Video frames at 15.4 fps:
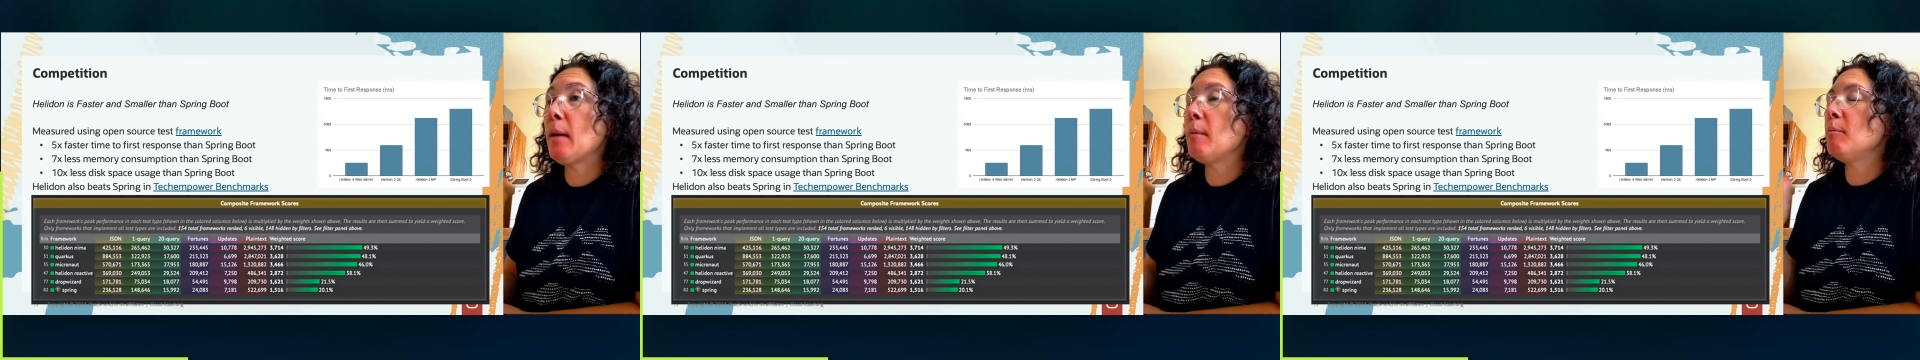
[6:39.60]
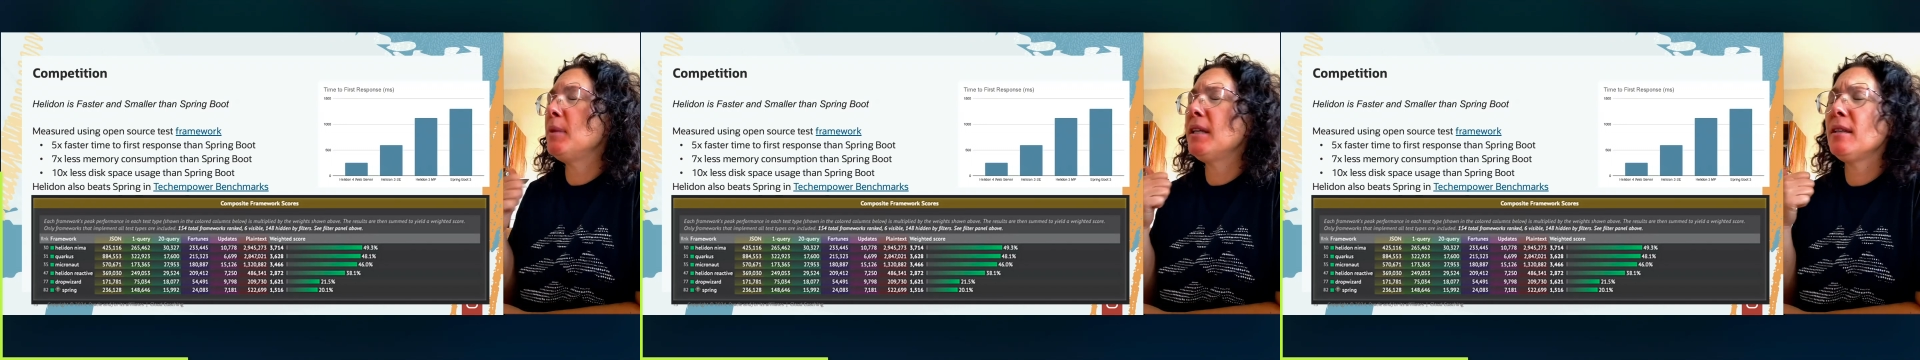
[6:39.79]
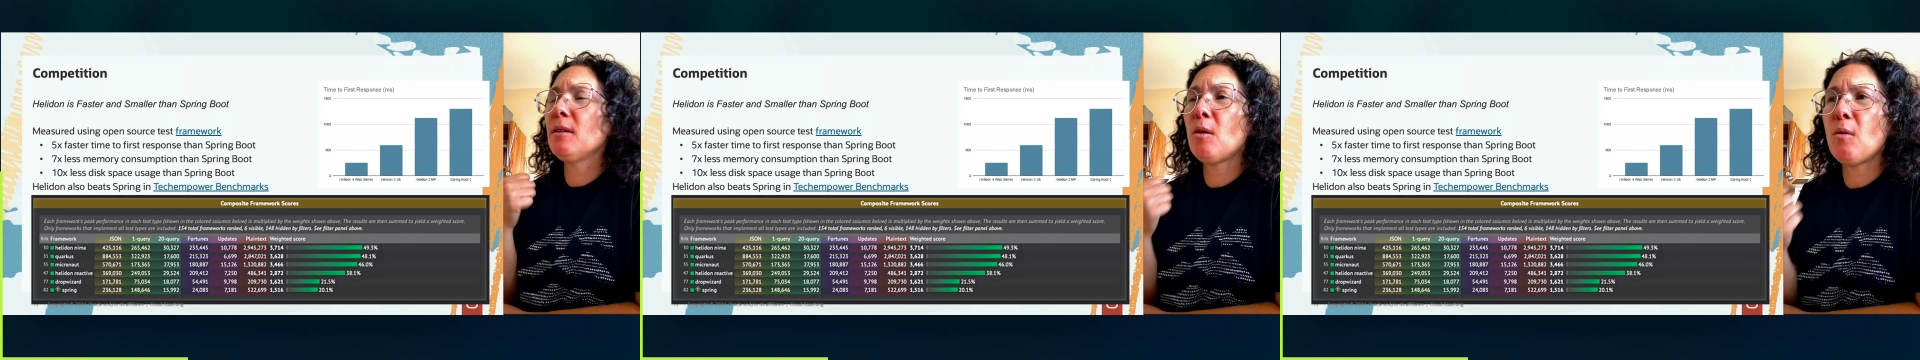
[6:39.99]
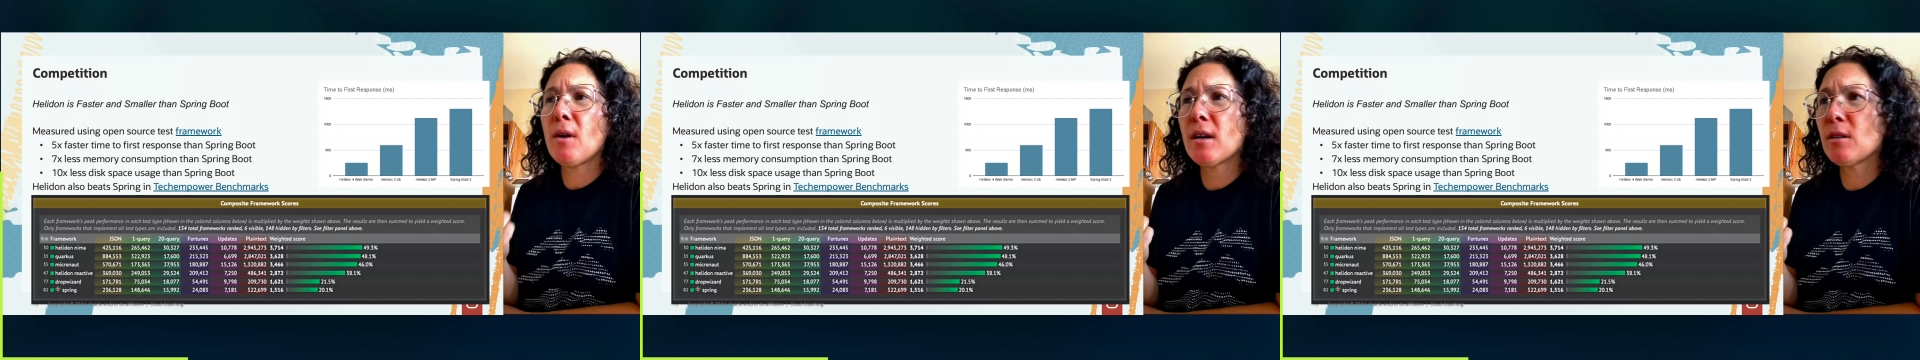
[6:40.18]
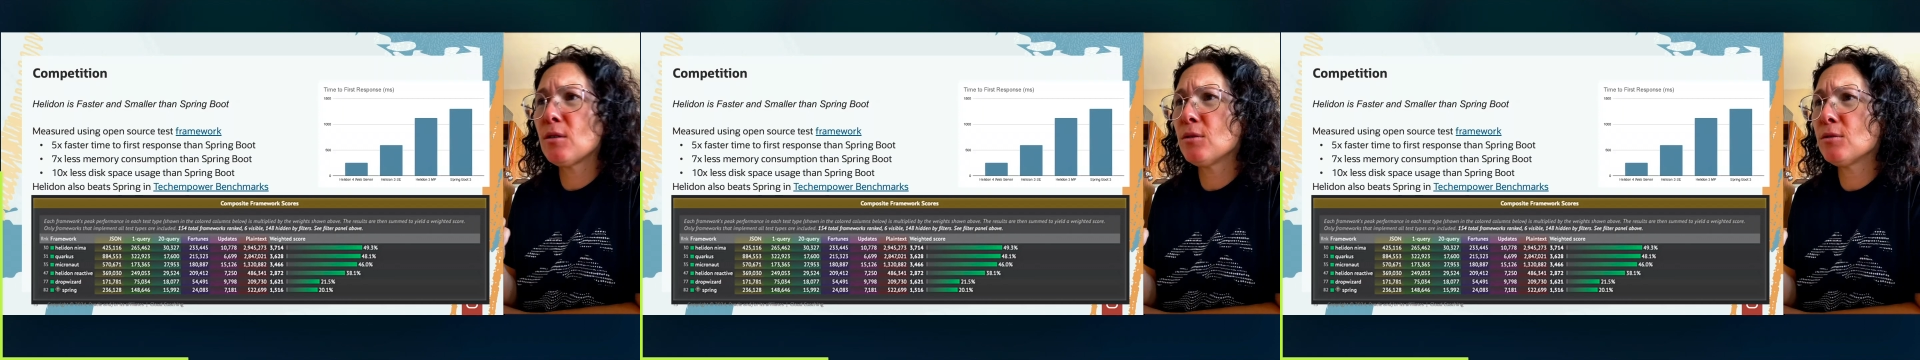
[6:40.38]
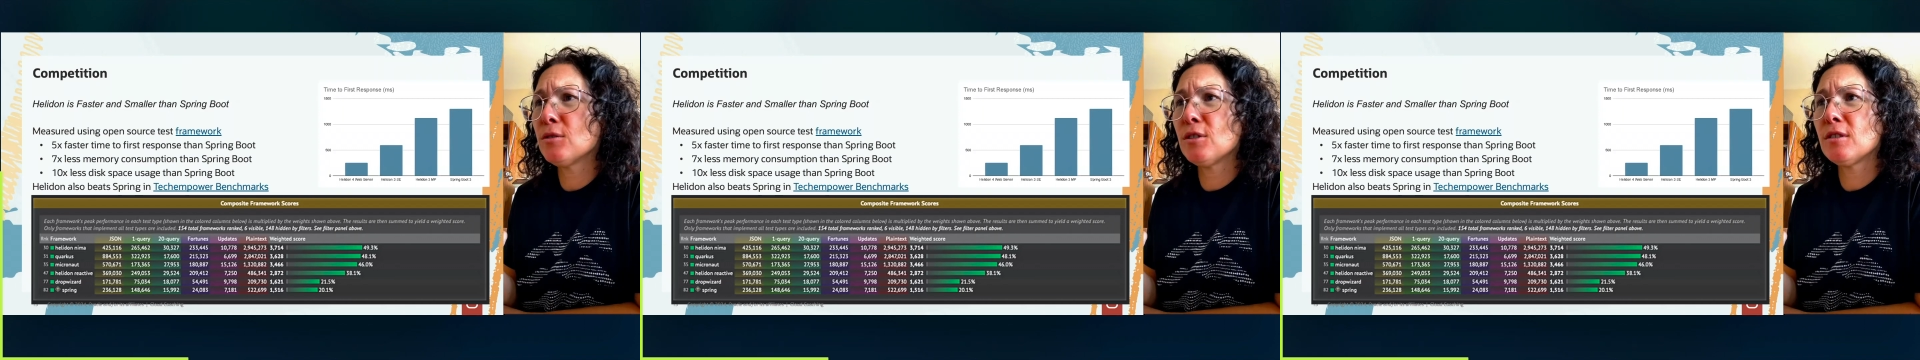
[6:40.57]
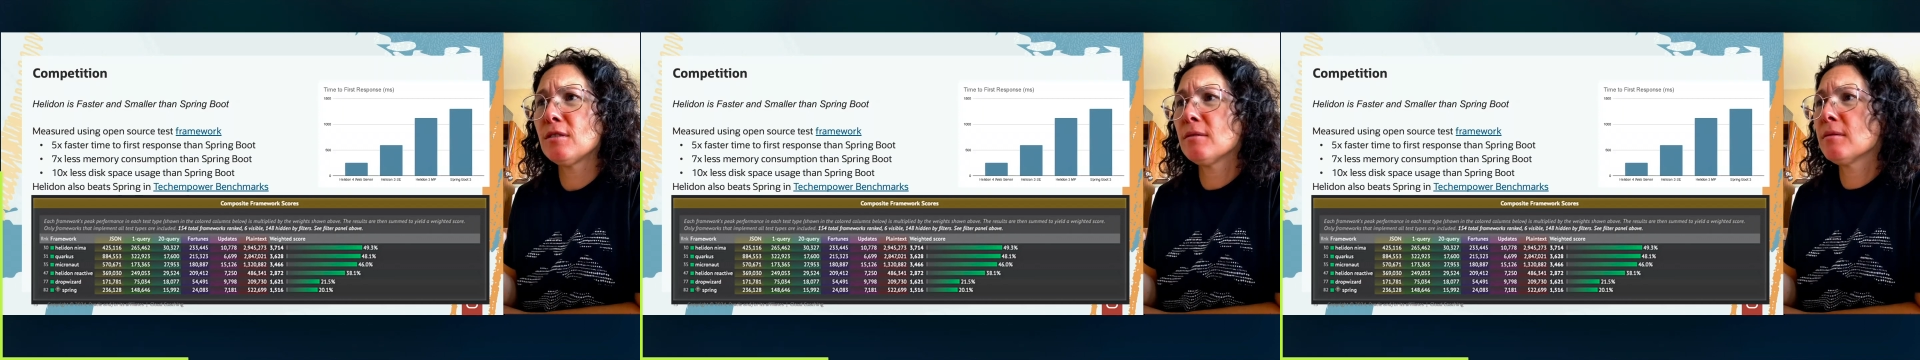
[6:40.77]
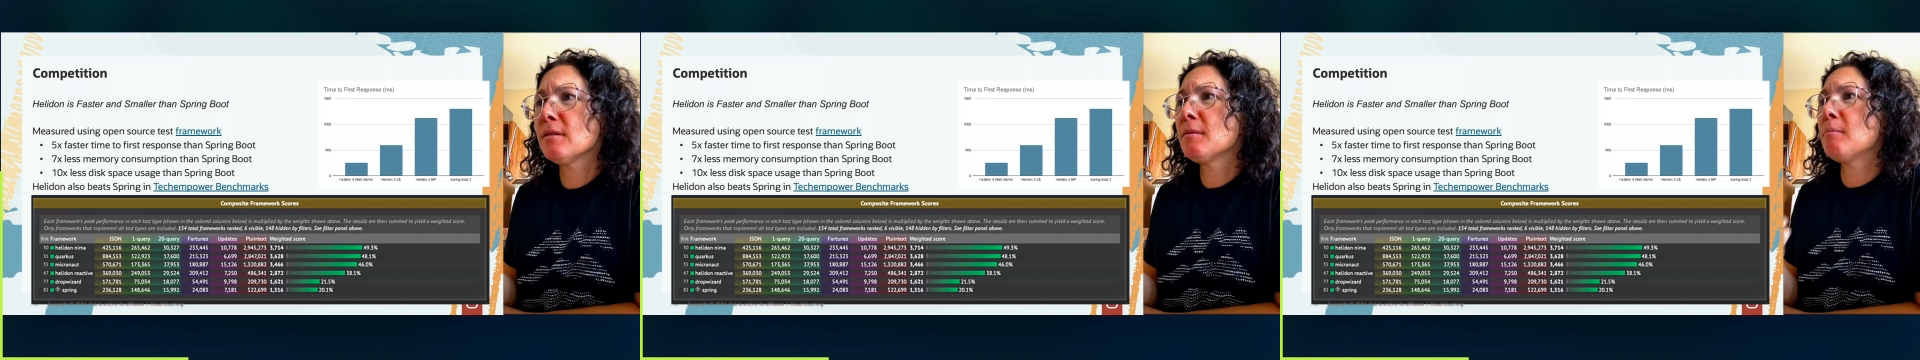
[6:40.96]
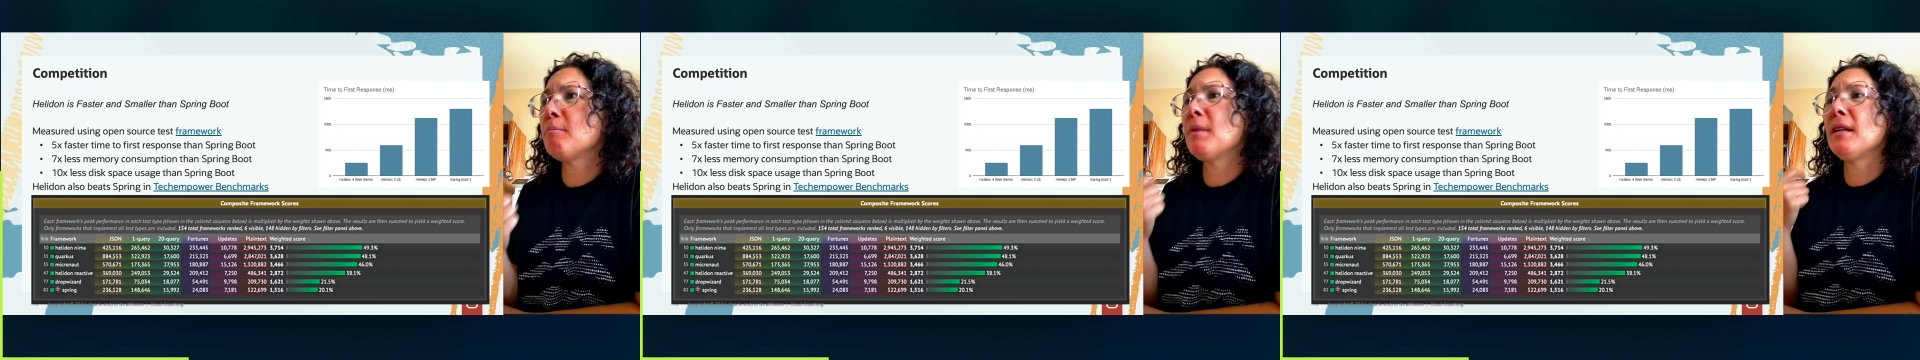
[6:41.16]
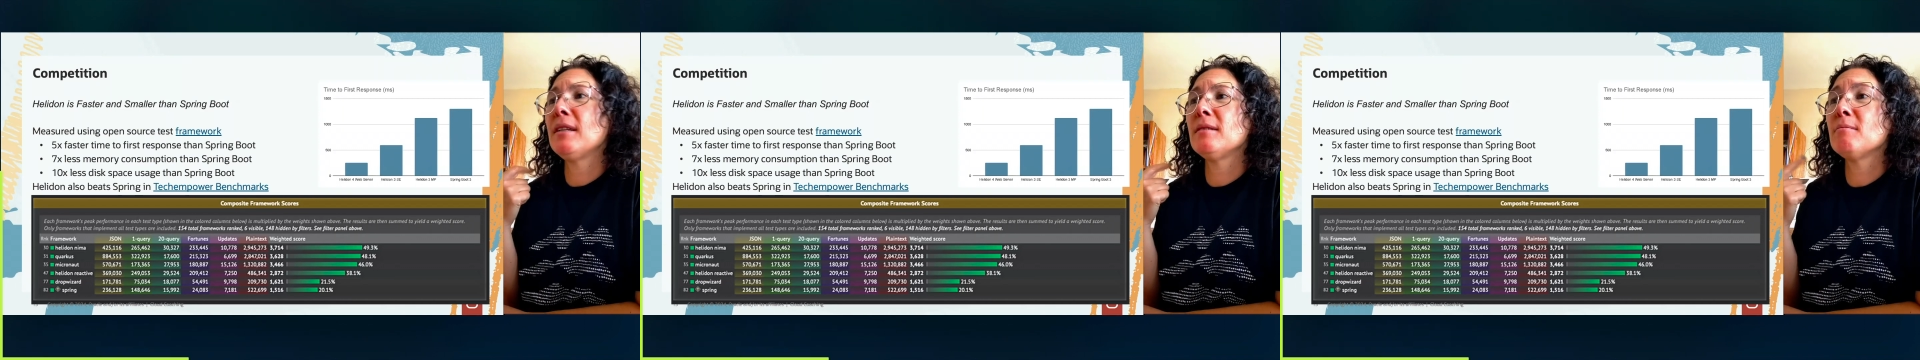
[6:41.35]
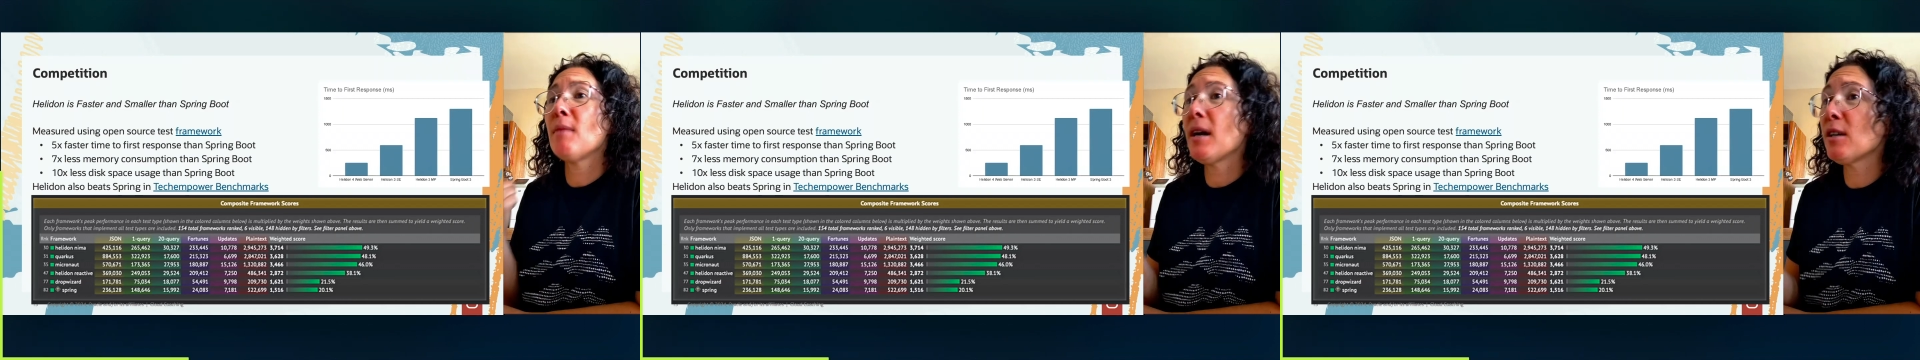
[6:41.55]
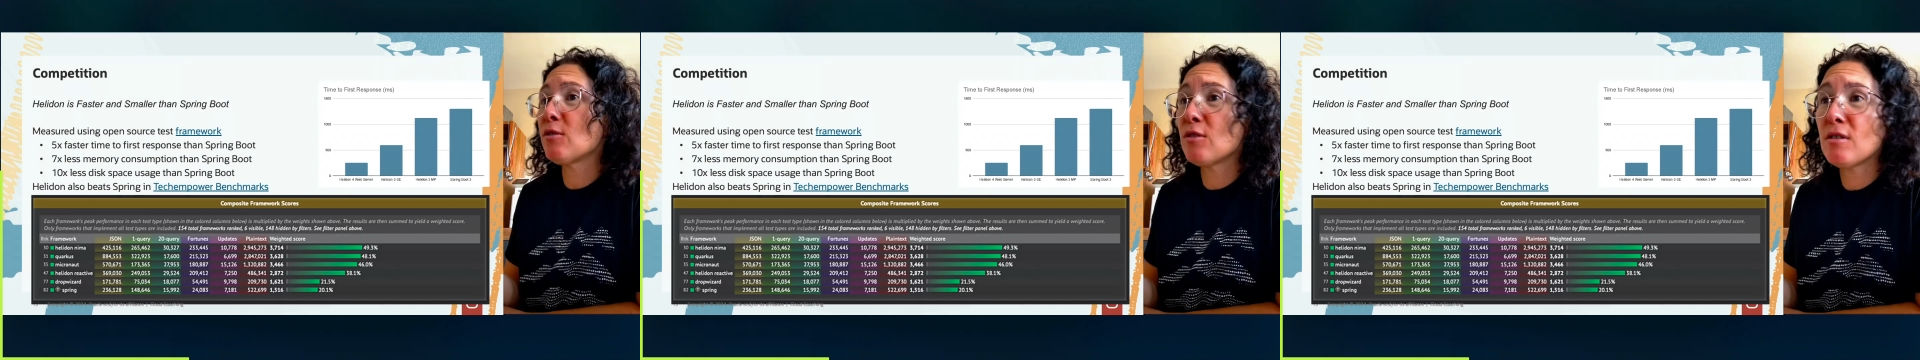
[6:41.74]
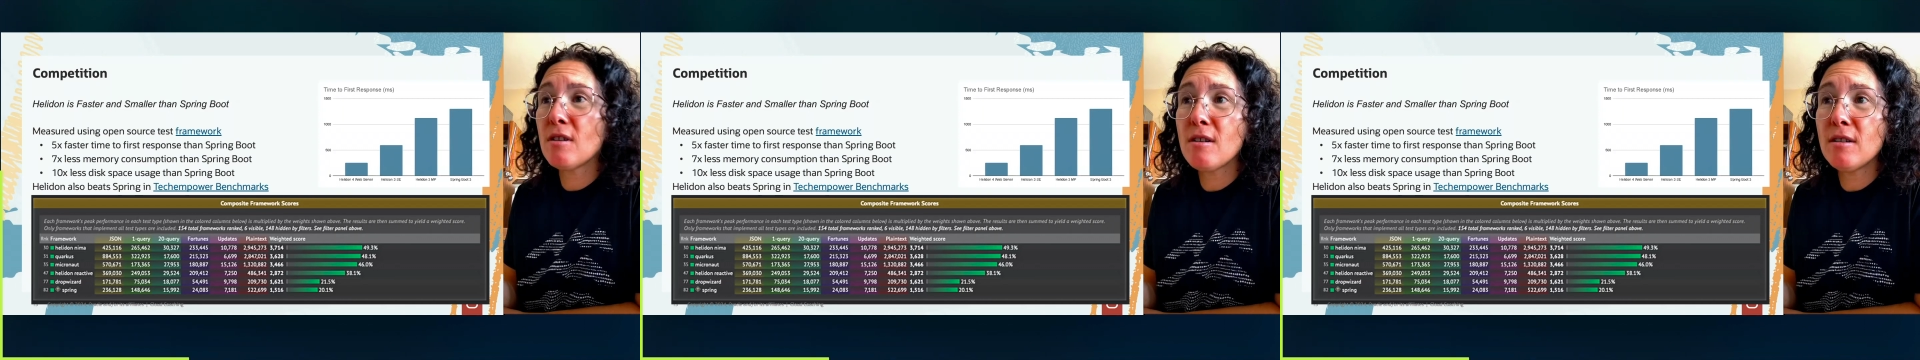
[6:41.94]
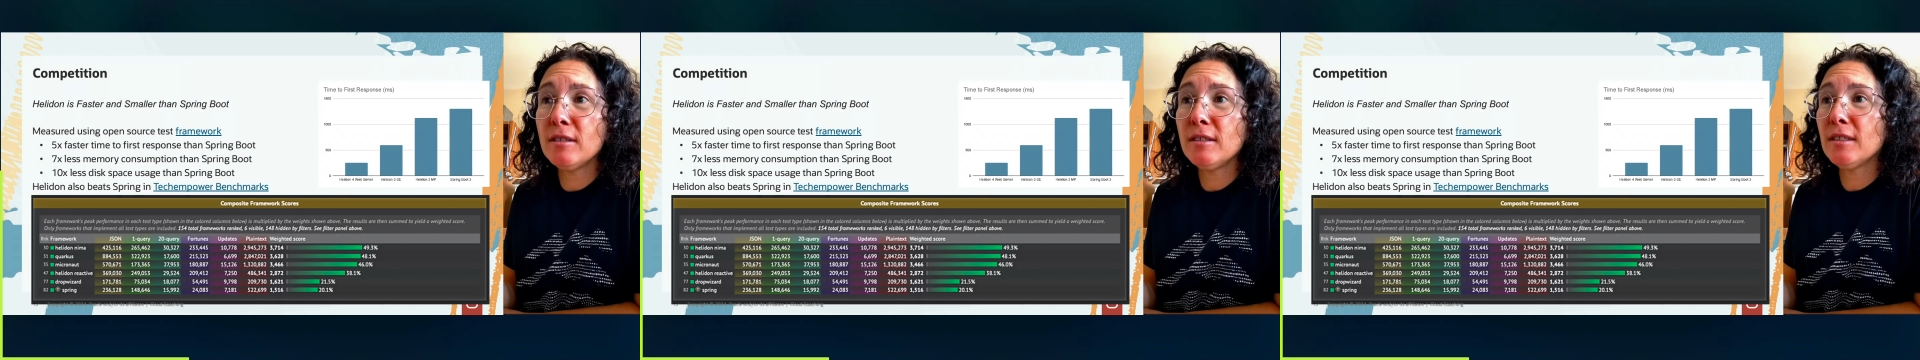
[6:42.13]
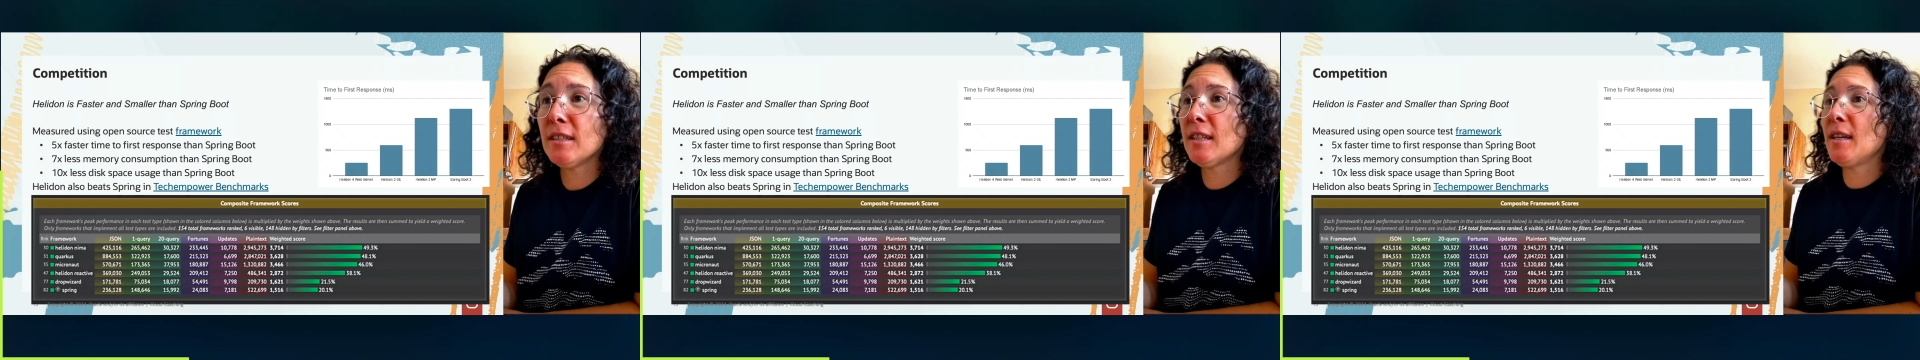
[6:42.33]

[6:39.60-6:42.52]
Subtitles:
beating Quarkus, beating Micronaut,